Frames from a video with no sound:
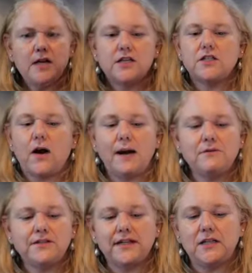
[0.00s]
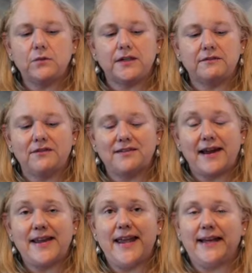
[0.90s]
So I'm just getting rid of this. I
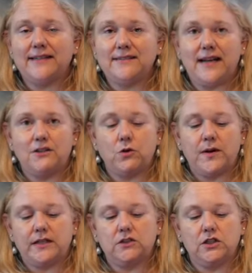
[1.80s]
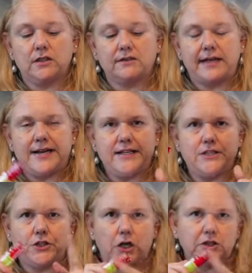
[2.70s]
can't stand the way it looks. I did
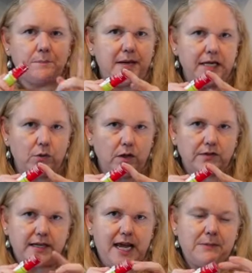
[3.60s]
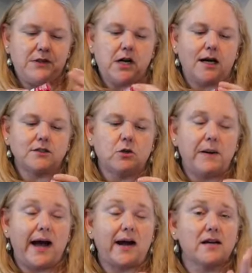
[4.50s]
start the pink one that came in the Costco
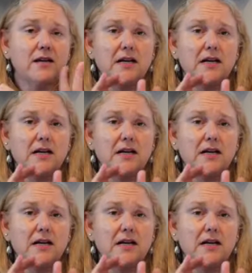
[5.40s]
pack.